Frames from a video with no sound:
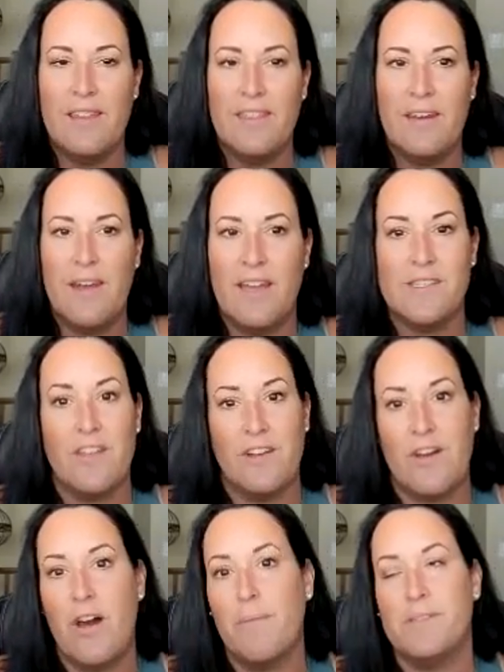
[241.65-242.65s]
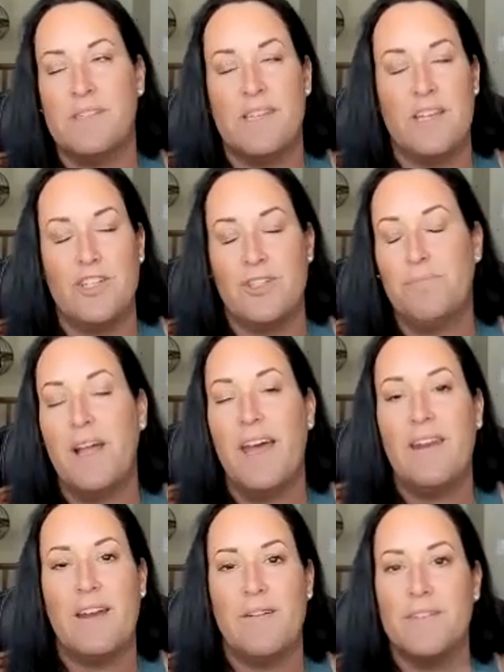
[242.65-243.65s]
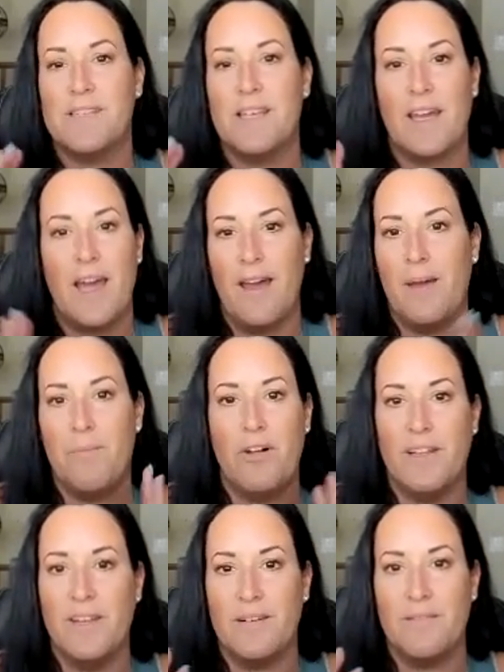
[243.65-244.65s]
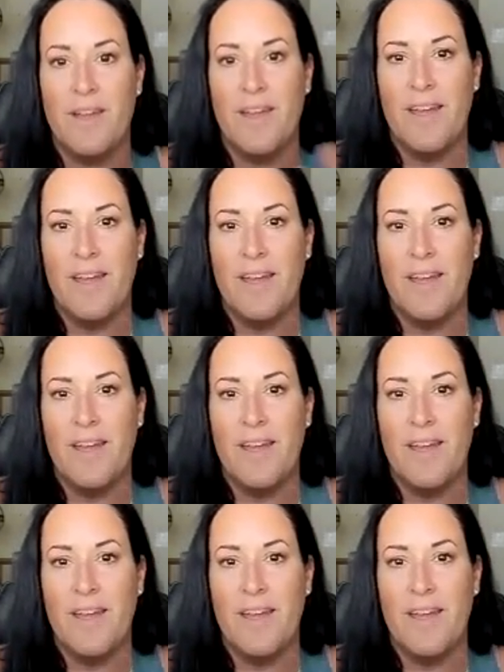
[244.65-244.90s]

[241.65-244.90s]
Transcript: And then I saw the compensation plan and I was like, I'm all in.